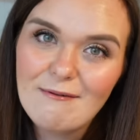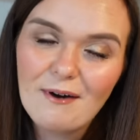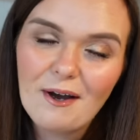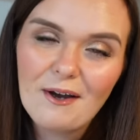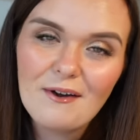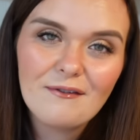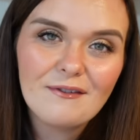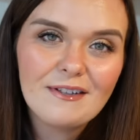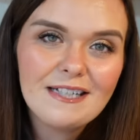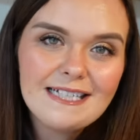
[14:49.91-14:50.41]
will
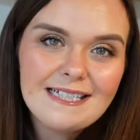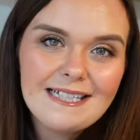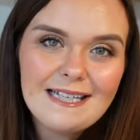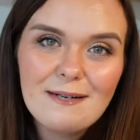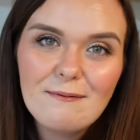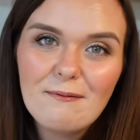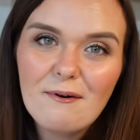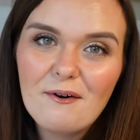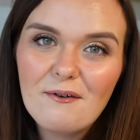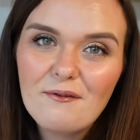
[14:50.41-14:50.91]
hopefully
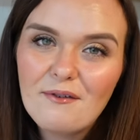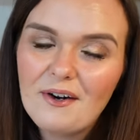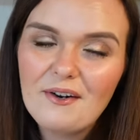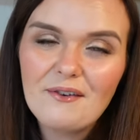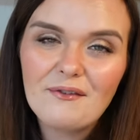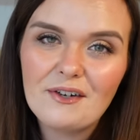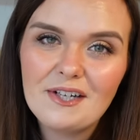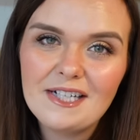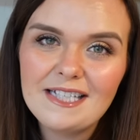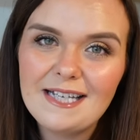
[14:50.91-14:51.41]
see you all very,
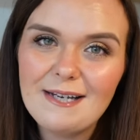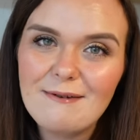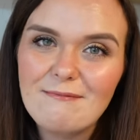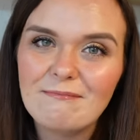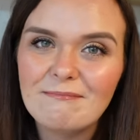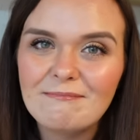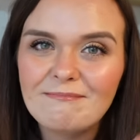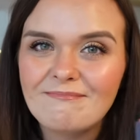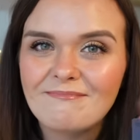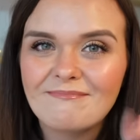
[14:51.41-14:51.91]
very soon.